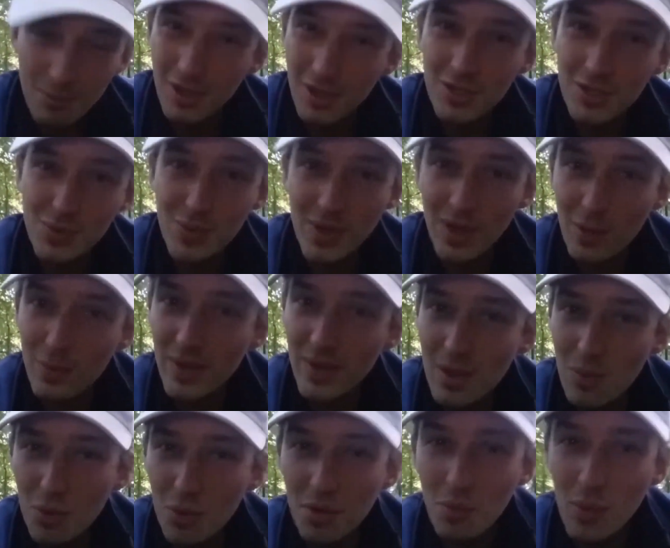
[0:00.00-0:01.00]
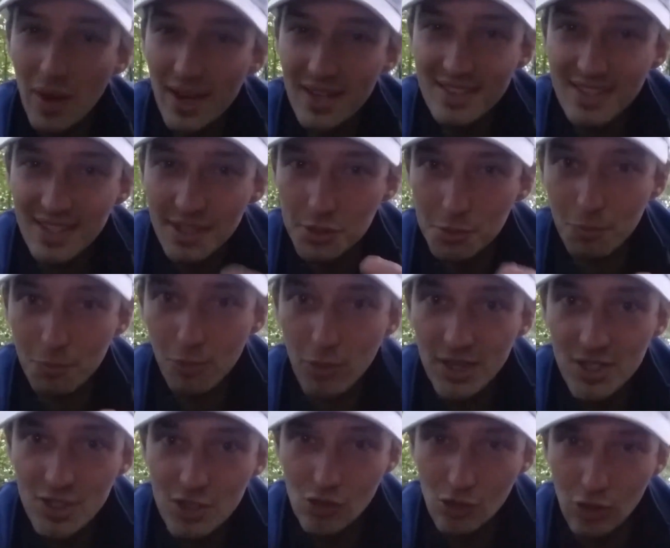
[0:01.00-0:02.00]
because we don't really want it wasting its
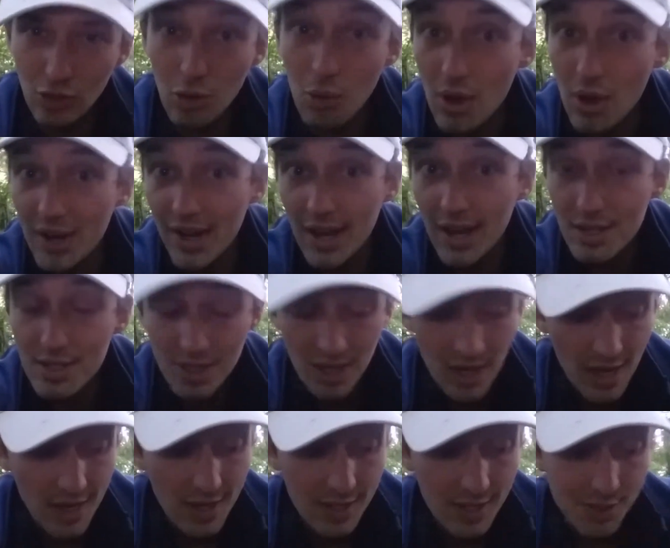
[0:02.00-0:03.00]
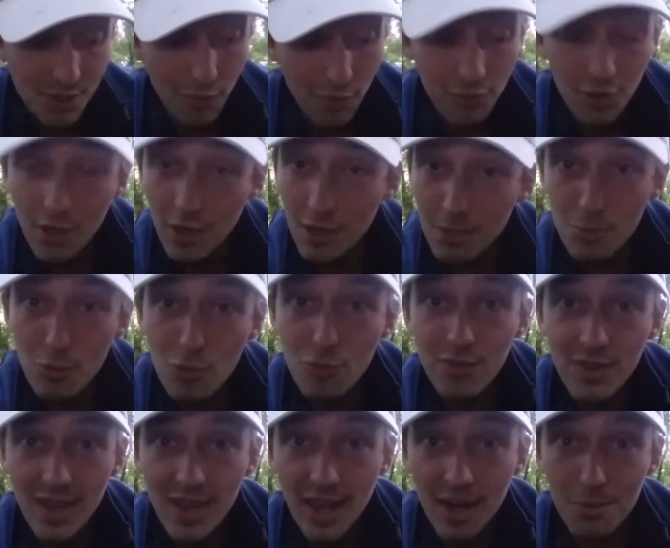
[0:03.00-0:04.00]
precious glue on us. So if you're going to move
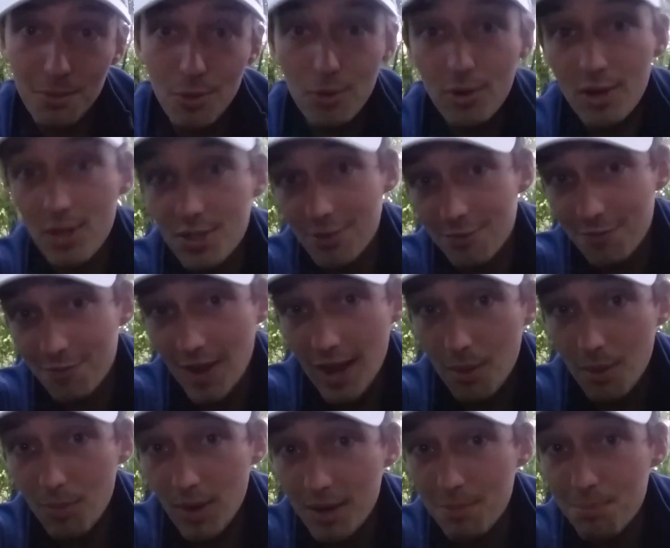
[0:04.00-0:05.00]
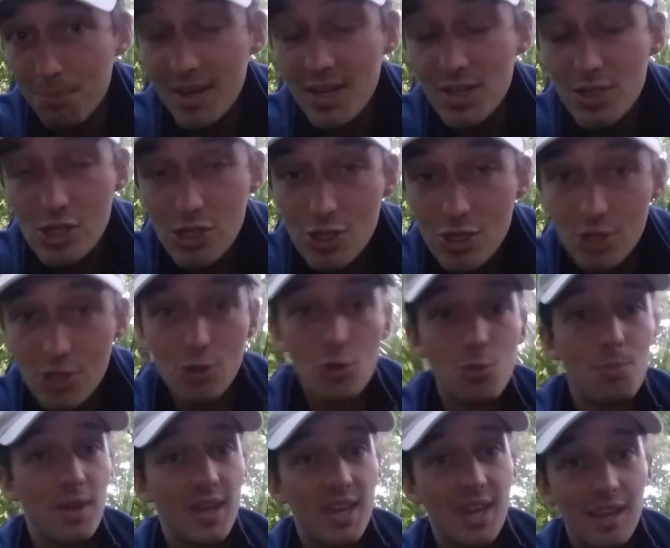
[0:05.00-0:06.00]
the animal because you've found one, be
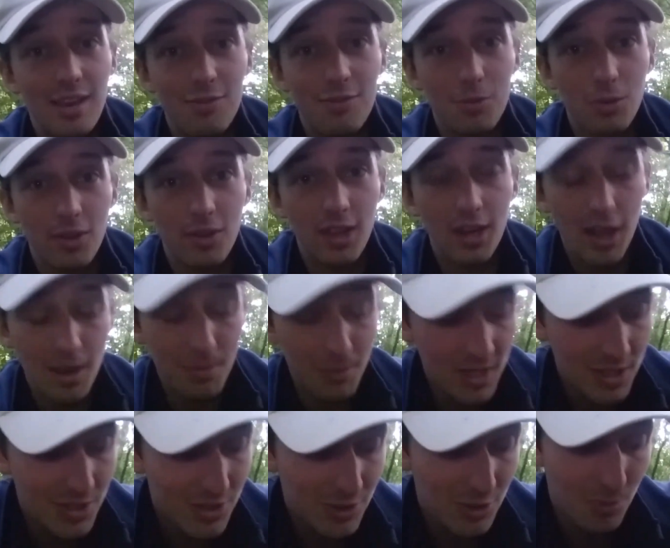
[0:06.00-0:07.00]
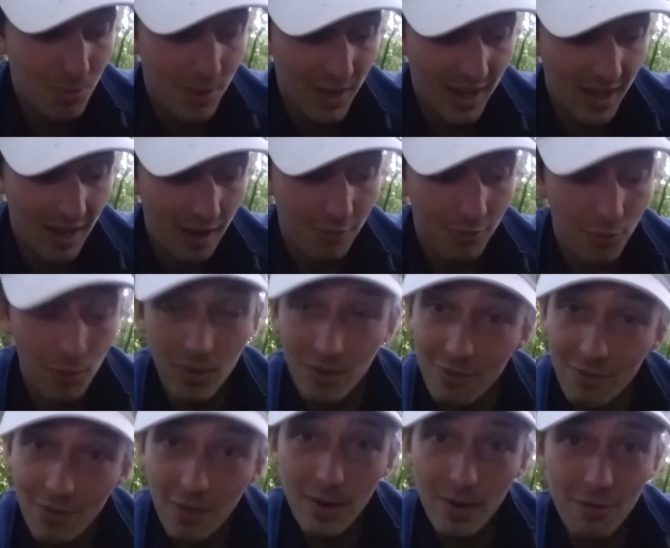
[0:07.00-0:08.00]
super careful with it, and I mean super careful. They're
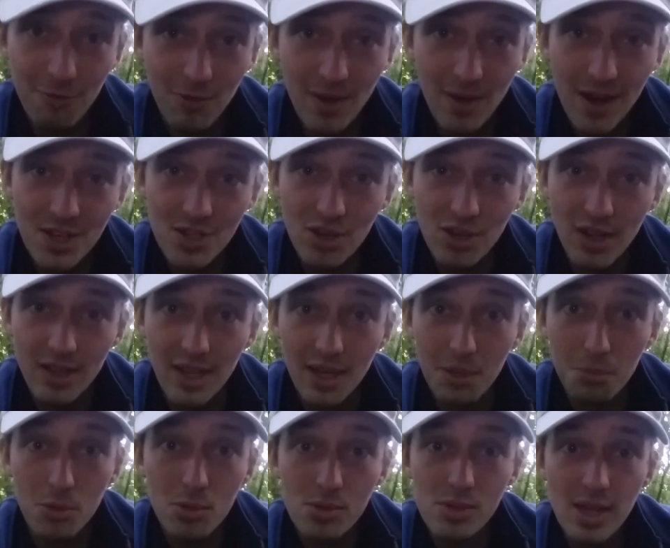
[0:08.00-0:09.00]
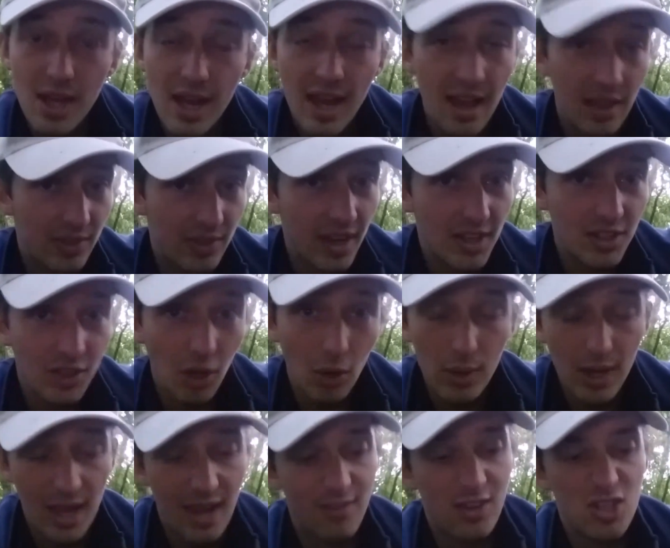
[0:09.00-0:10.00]
very fragile animals. They don't
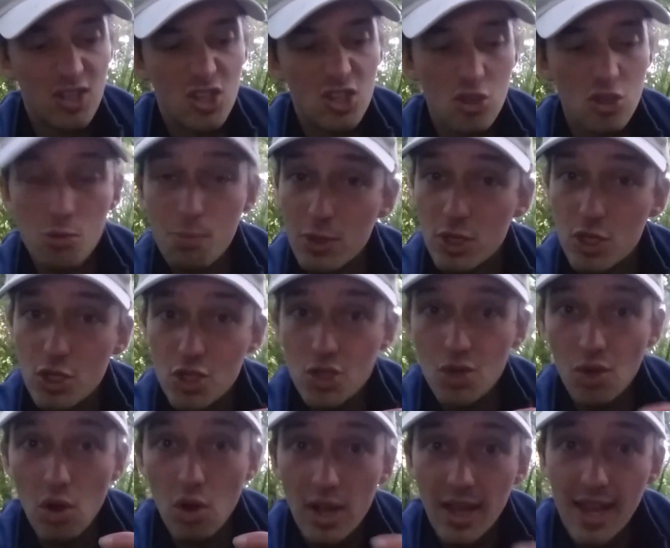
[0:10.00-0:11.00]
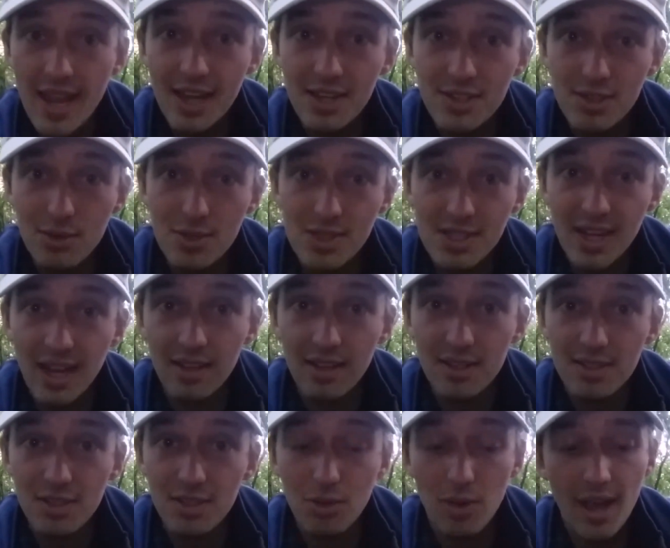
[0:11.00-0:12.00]
have a super strong
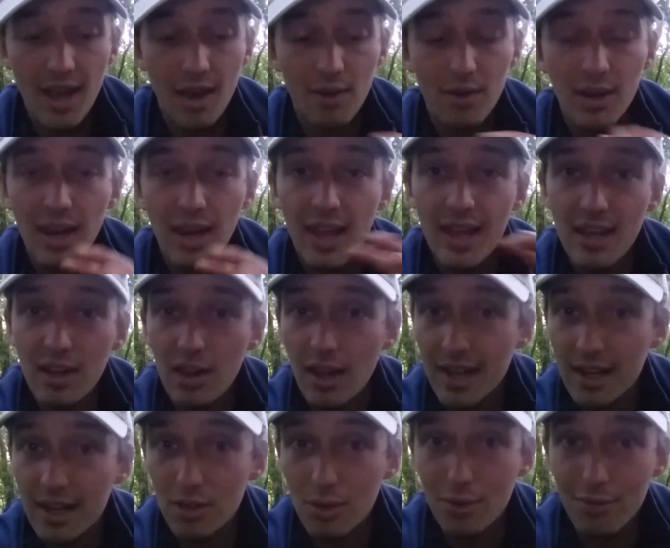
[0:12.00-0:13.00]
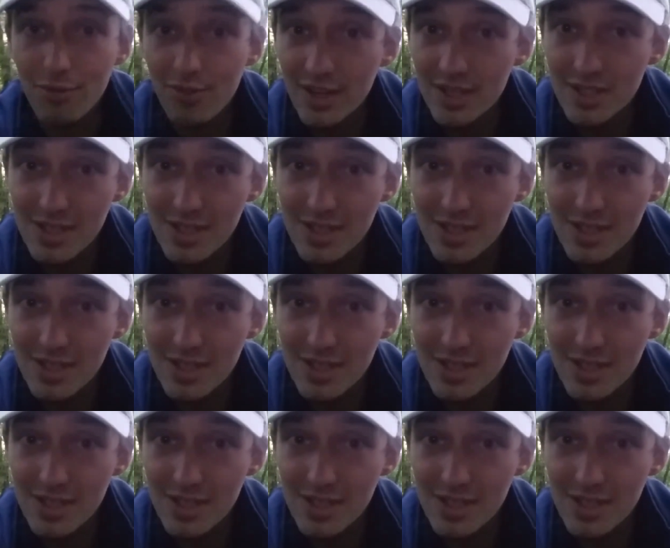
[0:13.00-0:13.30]
exoskeleton or outer layer like a lot of things